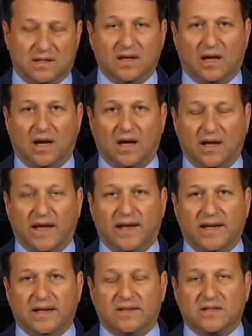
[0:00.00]
And
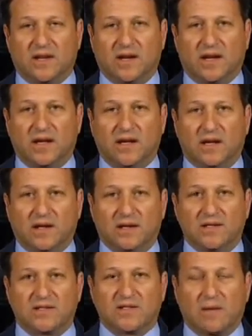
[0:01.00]
it
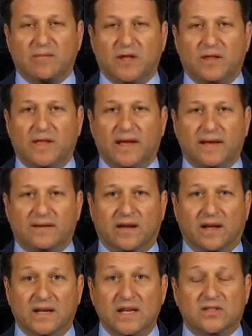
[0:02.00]
is something
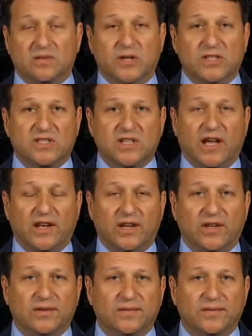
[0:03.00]
that needs to be studied.